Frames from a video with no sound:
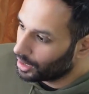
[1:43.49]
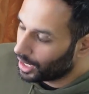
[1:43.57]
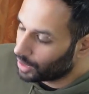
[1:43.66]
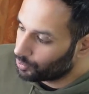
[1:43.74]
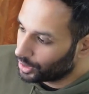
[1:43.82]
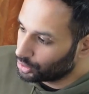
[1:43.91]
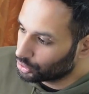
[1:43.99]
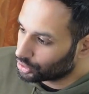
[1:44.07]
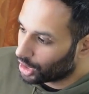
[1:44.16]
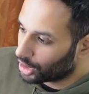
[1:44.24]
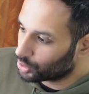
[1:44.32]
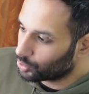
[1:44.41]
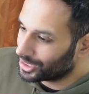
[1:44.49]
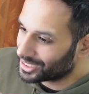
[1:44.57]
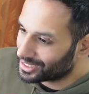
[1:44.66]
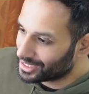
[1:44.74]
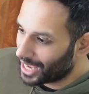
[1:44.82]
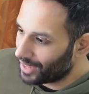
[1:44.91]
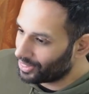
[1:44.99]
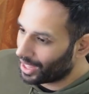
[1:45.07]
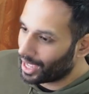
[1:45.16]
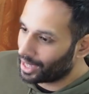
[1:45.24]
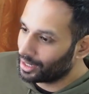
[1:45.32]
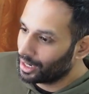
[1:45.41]
And when you start to understand
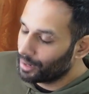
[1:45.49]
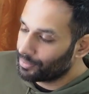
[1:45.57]
that,